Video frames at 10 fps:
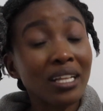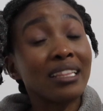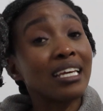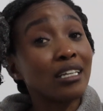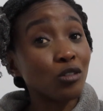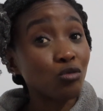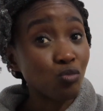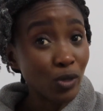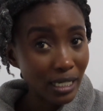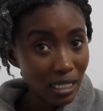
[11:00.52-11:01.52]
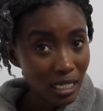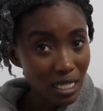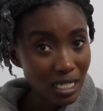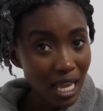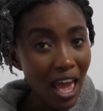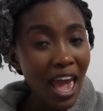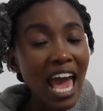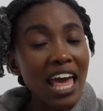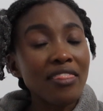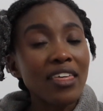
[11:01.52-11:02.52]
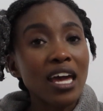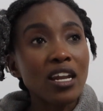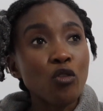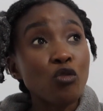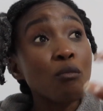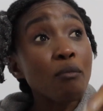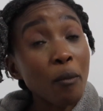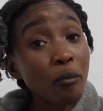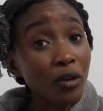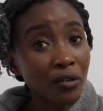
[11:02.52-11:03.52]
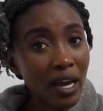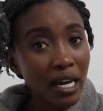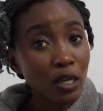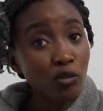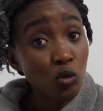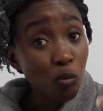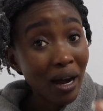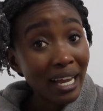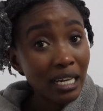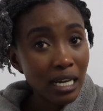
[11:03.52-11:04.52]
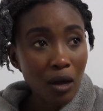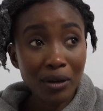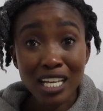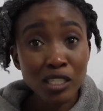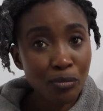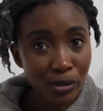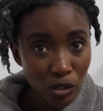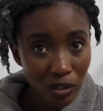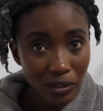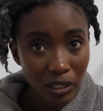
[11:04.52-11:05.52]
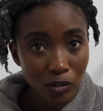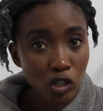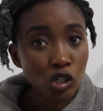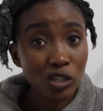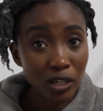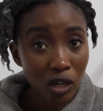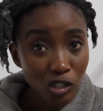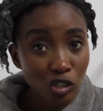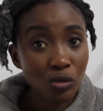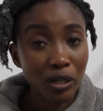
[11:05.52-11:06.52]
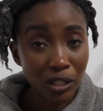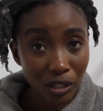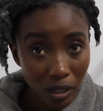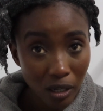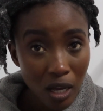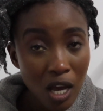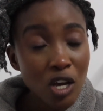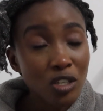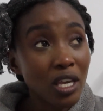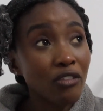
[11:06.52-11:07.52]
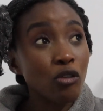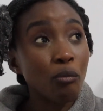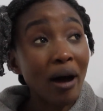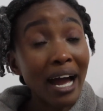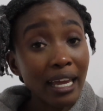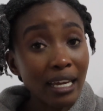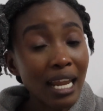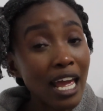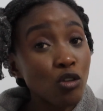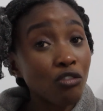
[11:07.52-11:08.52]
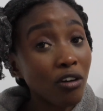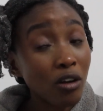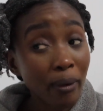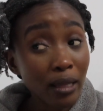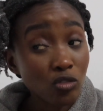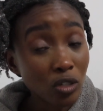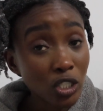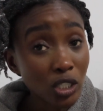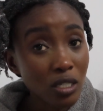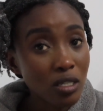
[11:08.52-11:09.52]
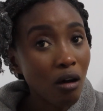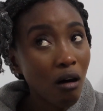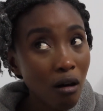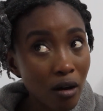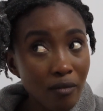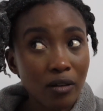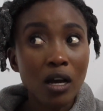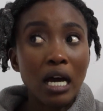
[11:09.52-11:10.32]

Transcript: at the ingredients, and then remember that if you buy it now, it has a preservative, so it should last you a year. So if you buy it and you follow my instructions of